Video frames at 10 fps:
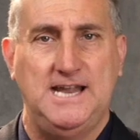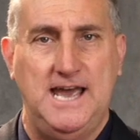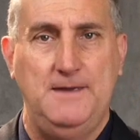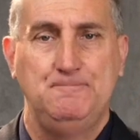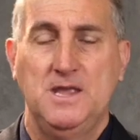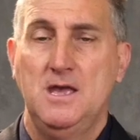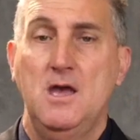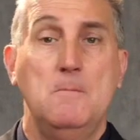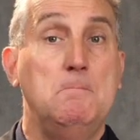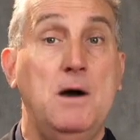today.
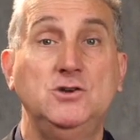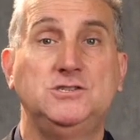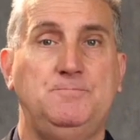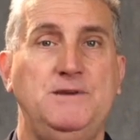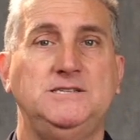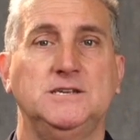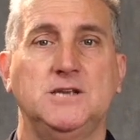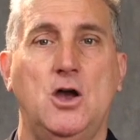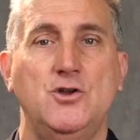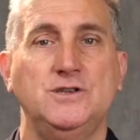Most
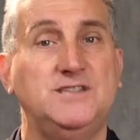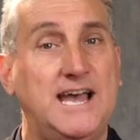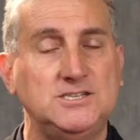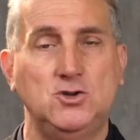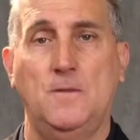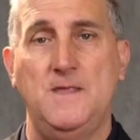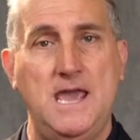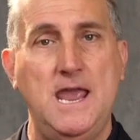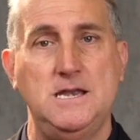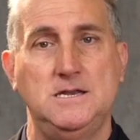business owners, that's not
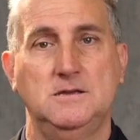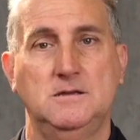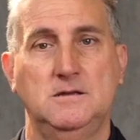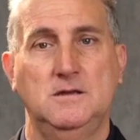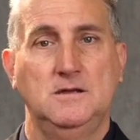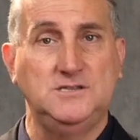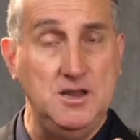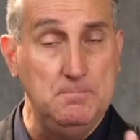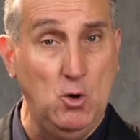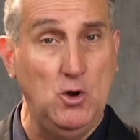the end. It's
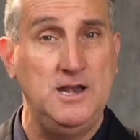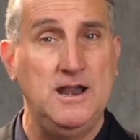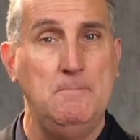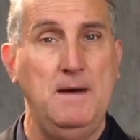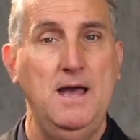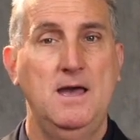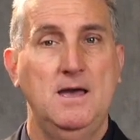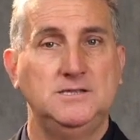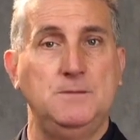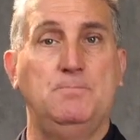an important number.
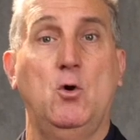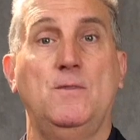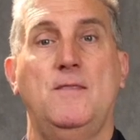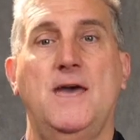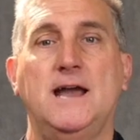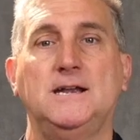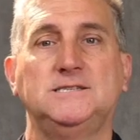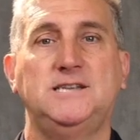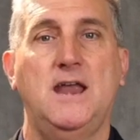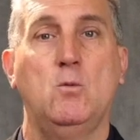It's important that they
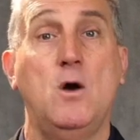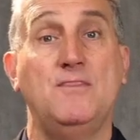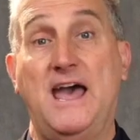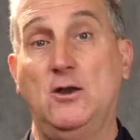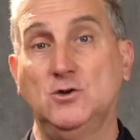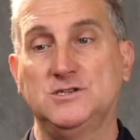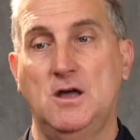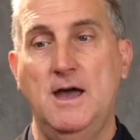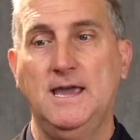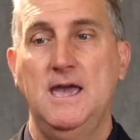understand what that looks
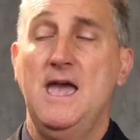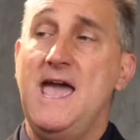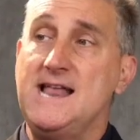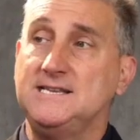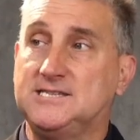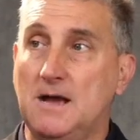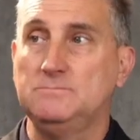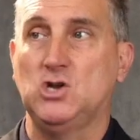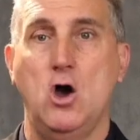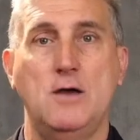like. And
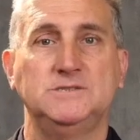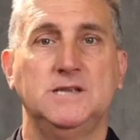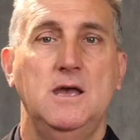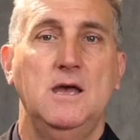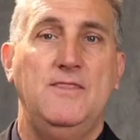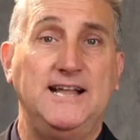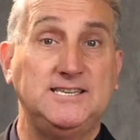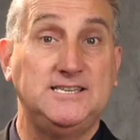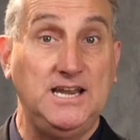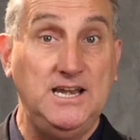sometimes
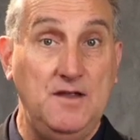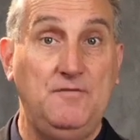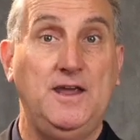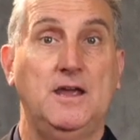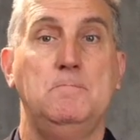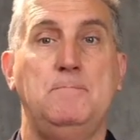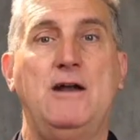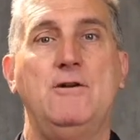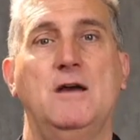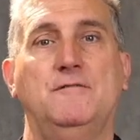that's a significant
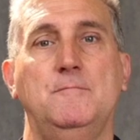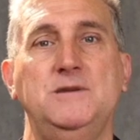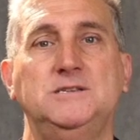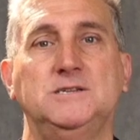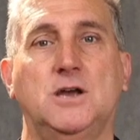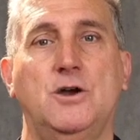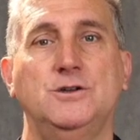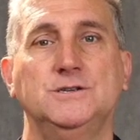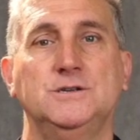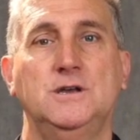barrier for business
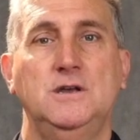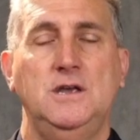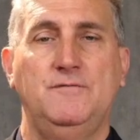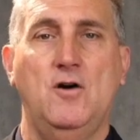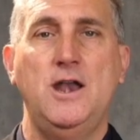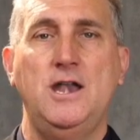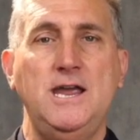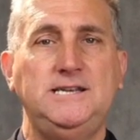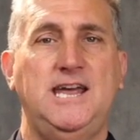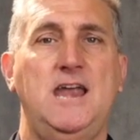owners. If I
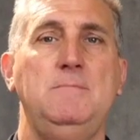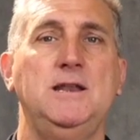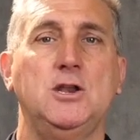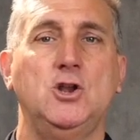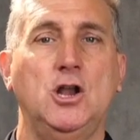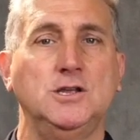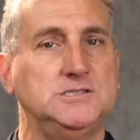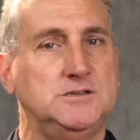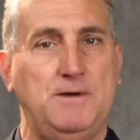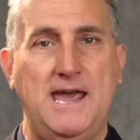need $10 million
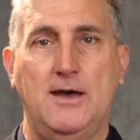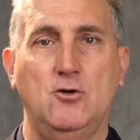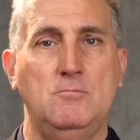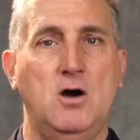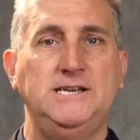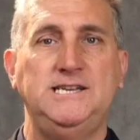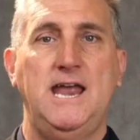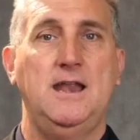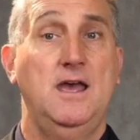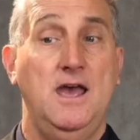to pay out all my
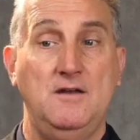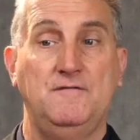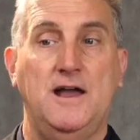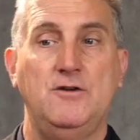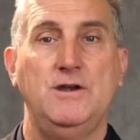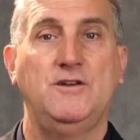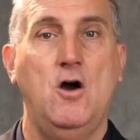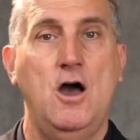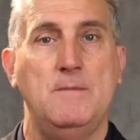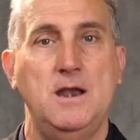debt and fund
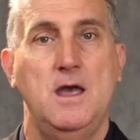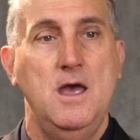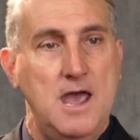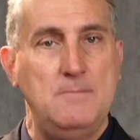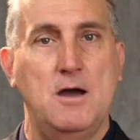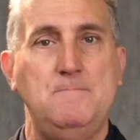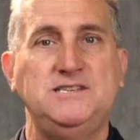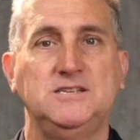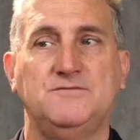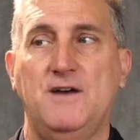retirement, and my
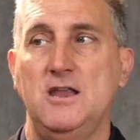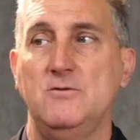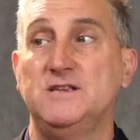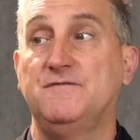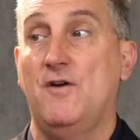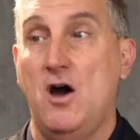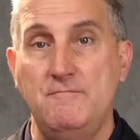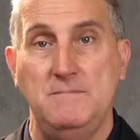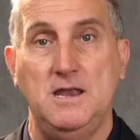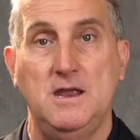business value is
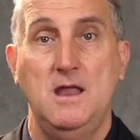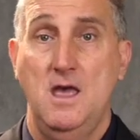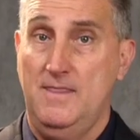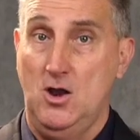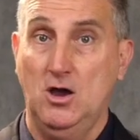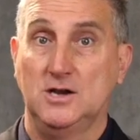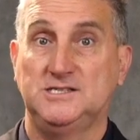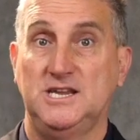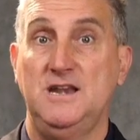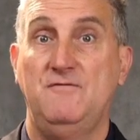$5 million, then I've got a
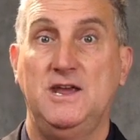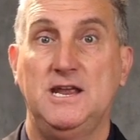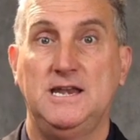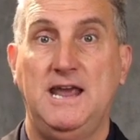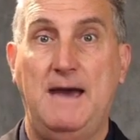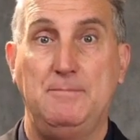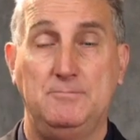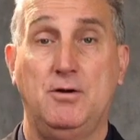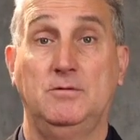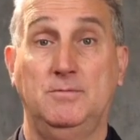significant gap
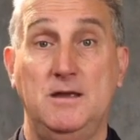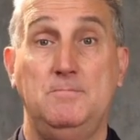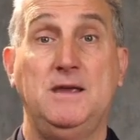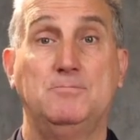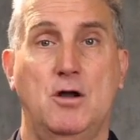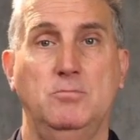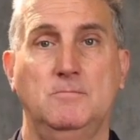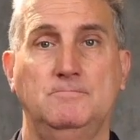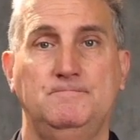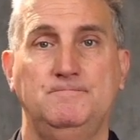and probably a big problem.